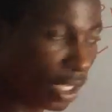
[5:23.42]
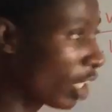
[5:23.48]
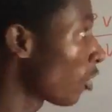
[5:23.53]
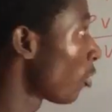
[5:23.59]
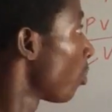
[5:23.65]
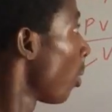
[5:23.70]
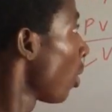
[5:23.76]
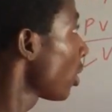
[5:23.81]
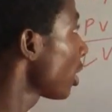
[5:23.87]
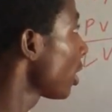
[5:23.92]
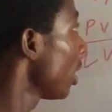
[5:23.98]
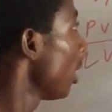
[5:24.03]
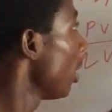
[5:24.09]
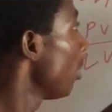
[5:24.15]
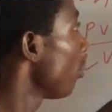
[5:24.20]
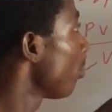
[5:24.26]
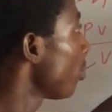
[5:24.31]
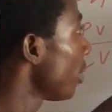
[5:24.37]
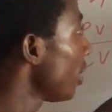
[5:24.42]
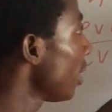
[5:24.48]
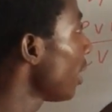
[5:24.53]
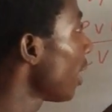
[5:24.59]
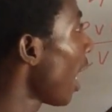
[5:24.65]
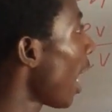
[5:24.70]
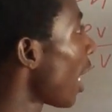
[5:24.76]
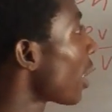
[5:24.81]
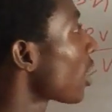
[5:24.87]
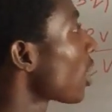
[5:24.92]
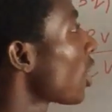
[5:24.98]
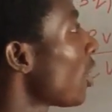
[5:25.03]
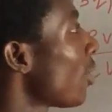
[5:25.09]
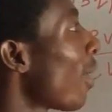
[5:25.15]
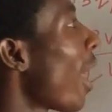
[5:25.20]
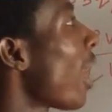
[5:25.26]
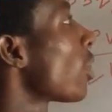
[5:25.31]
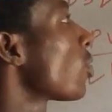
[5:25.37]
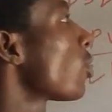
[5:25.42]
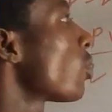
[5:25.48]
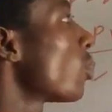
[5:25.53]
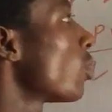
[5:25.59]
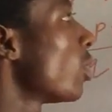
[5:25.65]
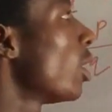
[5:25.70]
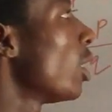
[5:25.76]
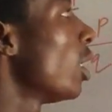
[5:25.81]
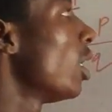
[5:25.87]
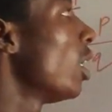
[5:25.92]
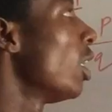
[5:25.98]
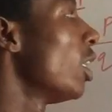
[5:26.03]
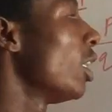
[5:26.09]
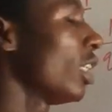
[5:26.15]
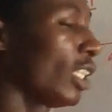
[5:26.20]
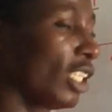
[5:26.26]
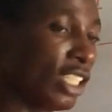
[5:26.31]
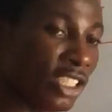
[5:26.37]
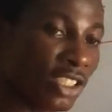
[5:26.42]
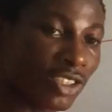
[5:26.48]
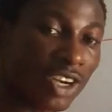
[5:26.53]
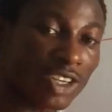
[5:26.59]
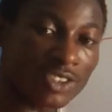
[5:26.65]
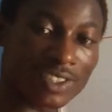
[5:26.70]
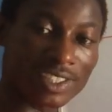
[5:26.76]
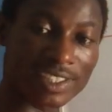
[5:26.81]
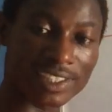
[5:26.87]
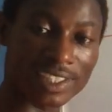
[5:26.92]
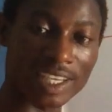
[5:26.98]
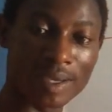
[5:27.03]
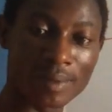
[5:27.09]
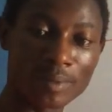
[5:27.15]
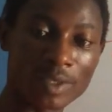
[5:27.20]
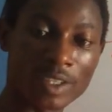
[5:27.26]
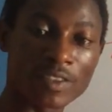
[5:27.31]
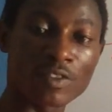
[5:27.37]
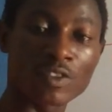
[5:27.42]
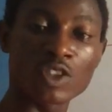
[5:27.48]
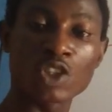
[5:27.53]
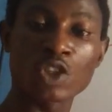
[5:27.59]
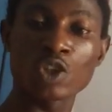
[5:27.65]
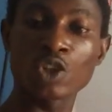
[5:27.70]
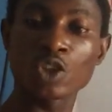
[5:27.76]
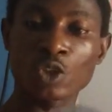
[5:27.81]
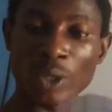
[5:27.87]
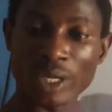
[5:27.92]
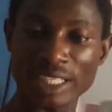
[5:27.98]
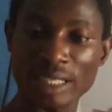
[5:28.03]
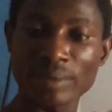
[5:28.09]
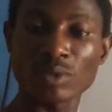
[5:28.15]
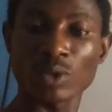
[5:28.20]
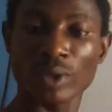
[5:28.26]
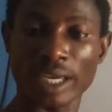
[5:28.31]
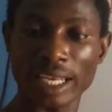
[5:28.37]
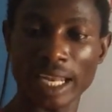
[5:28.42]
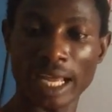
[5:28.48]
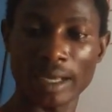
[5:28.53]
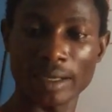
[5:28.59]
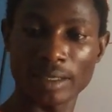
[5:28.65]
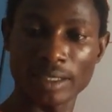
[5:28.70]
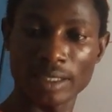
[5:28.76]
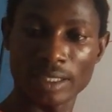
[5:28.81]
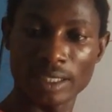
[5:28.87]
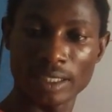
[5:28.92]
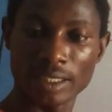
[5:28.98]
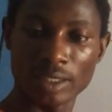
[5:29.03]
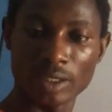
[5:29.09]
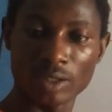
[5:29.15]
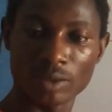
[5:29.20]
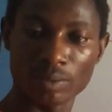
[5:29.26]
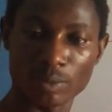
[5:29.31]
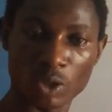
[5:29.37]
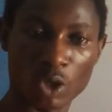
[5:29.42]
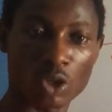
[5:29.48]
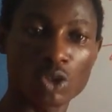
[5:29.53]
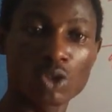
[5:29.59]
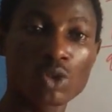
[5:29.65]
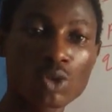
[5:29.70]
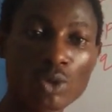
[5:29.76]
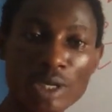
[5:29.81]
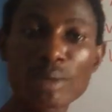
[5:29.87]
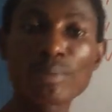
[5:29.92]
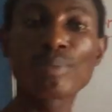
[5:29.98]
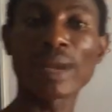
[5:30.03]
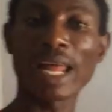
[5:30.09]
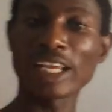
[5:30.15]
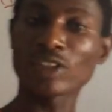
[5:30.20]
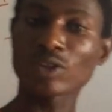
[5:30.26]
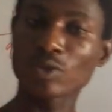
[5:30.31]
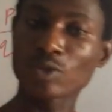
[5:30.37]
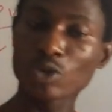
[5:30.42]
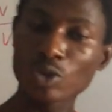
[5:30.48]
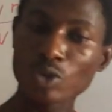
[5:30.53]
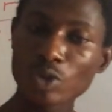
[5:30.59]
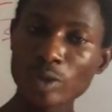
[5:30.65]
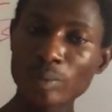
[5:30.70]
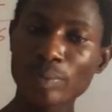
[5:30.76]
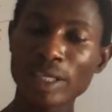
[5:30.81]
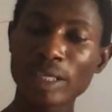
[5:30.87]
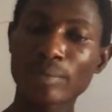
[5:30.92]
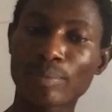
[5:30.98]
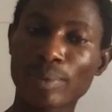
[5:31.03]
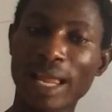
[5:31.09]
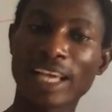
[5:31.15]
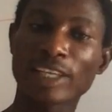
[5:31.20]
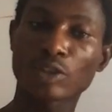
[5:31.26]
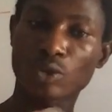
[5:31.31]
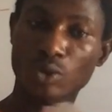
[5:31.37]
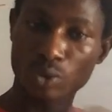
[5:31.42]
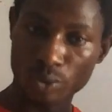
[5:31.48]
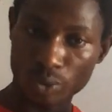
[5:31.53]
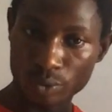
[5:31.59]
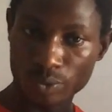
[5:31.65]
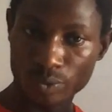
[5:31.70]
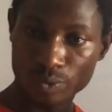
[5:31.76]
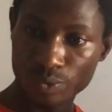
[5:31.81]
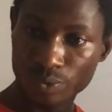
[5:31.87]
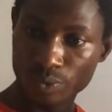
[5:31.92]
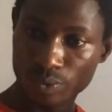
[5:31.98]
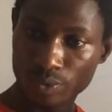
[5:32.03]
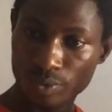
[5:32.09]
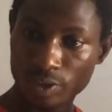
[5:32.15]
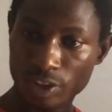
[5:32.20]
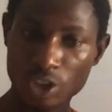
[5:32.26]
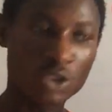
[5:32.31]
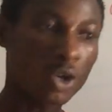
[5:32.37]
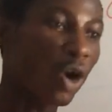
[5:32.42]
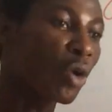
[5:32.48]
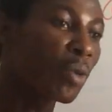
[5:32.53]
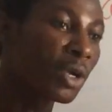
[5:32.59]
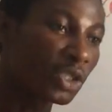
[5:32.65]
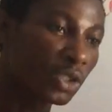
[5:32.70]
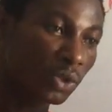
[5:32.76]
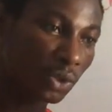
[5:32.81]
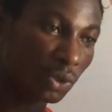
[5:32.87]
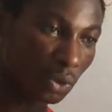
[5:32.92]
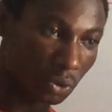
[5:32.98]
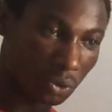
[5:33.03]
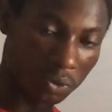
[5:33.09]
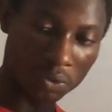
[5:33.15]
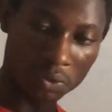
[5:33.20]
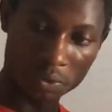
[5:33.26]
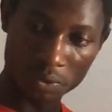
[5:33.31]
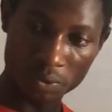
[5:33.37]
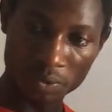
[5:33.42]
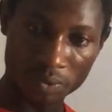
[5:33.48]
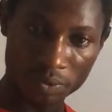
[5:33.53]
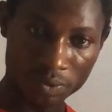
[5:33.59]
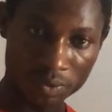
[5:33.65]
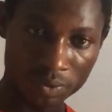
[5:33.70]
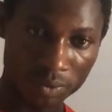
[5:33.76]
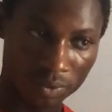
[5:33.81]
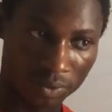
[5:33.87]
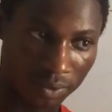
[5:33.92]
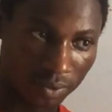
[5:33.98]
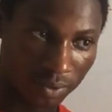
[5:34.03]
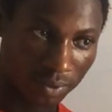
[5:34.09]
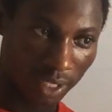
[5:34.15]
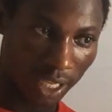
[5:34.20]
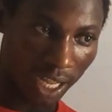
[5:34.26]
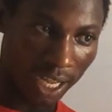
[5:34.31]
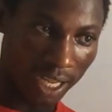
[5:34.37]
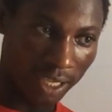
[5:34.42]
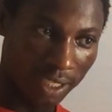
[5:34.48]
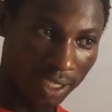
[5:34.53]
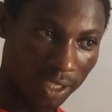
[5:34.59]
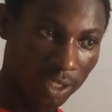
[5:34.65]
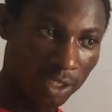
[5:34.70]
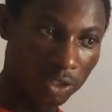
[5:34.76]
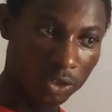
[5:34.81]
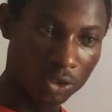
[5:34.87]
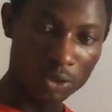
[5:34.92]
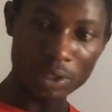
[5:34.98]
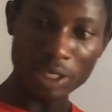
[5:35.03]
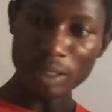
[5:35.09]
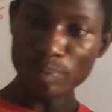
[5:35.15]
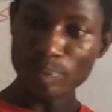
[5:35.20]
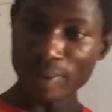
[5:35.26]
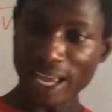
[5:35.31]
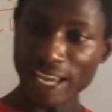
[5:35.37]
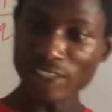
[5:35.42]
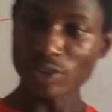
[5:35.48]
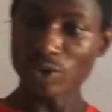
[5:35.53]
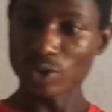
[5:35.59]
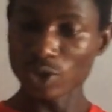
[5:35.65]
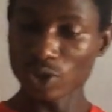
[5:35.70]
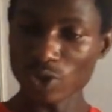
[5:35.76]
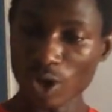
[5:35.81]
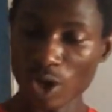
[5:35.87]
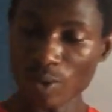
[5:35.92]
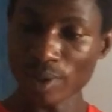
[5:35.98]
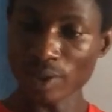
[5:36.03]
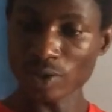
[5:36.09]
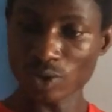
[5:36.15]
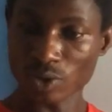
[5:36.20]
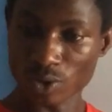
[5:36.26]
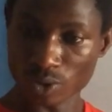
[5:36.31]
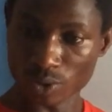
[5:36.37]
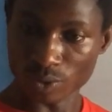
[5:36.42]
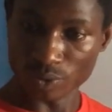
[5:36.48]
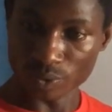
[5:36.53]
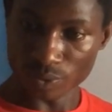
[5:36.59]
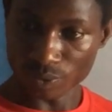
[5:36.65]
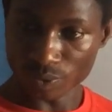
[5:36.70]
If both P and Q are true. It is also the same if you join them together. Because true implies true. It's always true. Huh? True implies true is always true.